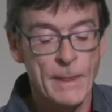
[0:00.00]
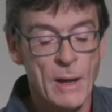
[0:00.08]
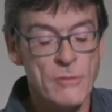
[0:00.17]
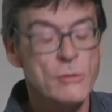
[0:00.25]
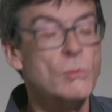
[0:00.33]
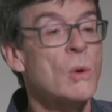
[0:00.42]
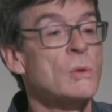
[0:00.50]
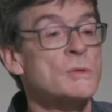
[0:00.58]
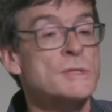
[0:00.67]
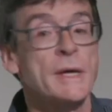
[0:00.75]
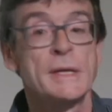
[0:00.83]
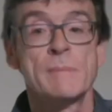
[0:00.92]
Other
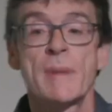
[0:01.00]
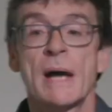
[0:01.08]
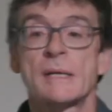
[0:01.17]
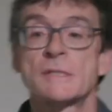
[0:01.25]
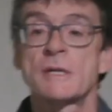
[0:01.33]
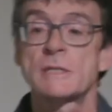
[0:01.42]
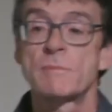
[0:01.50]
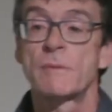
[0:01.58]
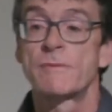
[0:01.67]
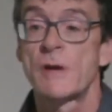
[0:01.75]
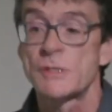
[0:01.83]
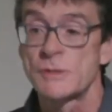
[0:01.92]
roles that impact assessment
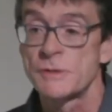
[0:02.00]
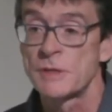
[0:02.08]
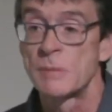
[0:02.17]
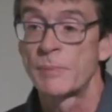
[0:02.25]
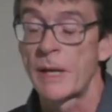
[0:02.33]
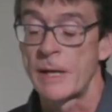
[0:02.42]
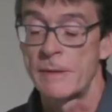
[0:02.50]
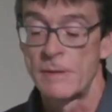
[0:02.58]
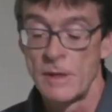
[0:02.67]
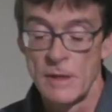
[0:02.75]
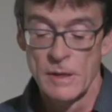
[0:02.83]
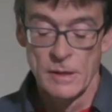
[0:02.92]
professionals can play
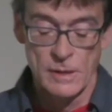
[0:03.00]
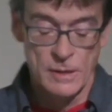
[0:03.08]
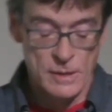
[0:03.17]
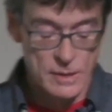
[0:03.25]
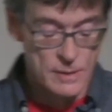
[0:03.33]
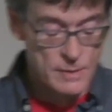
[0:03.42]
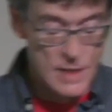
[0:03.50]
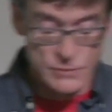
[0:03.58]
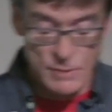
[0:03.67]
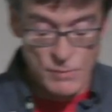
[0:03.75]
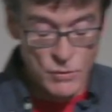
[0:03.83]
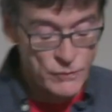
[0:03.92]
as
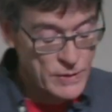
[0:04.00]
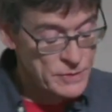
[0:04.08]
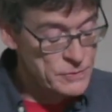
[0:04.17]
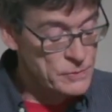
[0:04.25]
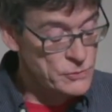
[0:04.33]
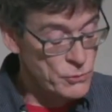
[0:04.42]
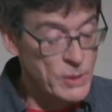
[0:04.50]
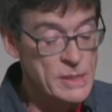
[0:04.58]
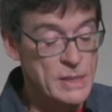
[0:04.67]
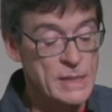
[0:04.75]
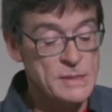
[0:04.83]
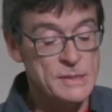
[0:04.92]
we move into
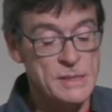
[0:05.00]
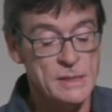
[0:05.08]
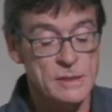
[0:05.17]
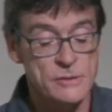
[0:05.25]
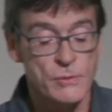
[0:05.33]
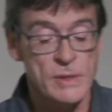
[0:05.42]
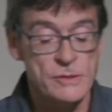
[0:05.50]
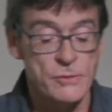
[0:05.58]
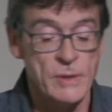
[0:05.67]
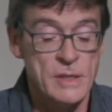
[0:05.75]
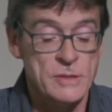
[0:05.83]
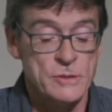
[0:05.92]
2019 and
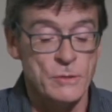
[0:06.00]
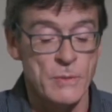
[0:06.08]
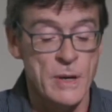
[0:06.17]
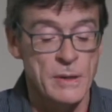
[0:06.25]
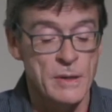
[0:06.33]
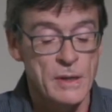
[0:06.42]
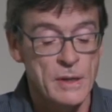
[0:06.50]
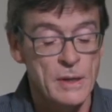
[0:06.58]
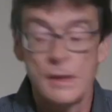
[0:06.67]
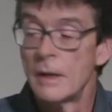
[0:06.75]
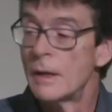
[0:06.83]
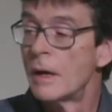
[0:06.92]
2020 and so on.
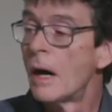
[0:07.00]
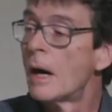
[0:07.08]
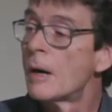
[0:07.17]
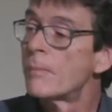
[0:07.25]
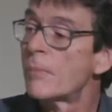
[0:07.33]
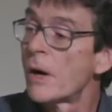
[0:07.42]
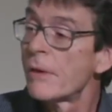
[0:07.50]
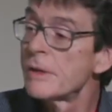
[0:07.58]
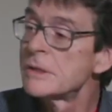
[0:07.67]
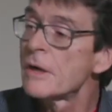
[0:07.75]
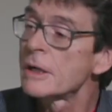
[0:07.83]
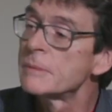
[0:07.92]

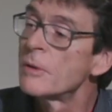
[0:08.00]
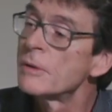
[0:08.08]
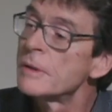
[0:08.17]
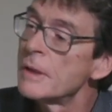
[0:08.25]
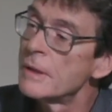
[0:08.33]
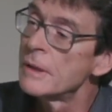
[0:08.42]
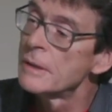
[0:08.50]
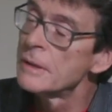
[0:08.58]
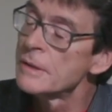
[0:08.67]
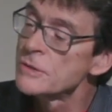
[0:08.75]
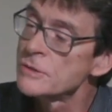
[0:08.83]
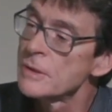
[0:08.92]
Brownie talked about
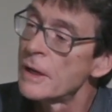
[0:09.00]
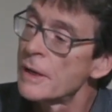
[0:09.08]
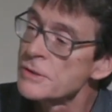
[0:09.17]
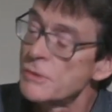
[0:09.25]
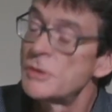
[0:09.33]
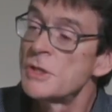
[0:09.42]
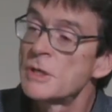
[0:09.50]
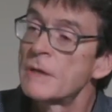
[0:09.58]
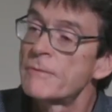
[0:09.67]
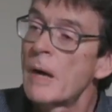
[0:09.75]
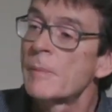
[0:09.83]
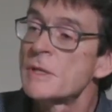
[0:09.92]
strategic
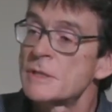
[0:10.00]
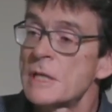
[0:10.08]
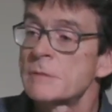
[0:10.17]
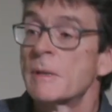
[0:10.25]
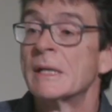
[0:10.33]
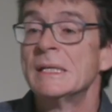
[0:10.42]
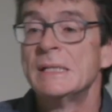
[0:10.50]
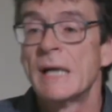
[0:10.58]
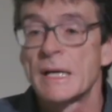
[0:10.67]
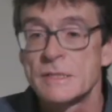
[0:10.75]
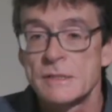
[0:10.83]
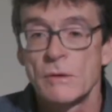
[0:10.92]
environmental assessment.
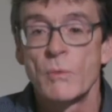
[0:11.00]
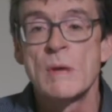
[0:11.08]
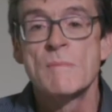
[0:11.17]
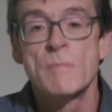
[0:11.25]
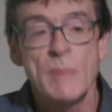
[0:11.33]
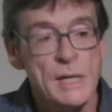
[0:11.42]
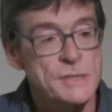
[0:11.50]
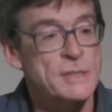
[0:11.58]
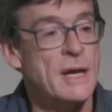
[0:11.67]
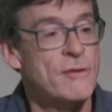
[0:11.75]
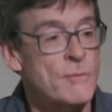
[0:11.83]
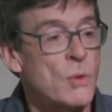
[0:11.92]
Yes, we must
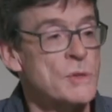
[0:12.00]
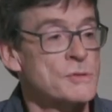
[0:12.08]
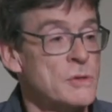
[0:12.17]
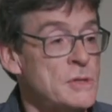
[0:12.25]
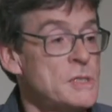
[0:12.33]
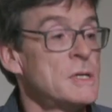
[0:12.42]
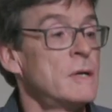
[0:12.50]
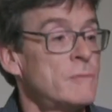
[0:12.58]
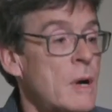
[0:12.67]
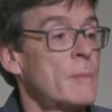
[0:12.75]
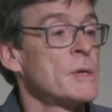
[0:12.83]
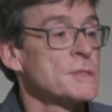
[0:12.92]
have more strategic
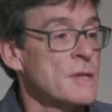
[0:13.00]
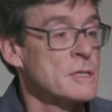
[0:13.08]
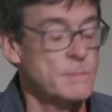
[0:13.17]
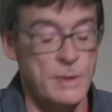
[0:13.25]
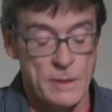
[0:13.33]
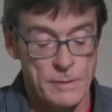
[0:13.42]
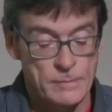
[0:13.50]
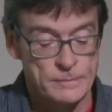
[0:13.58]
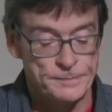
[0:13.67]
environmental assessment.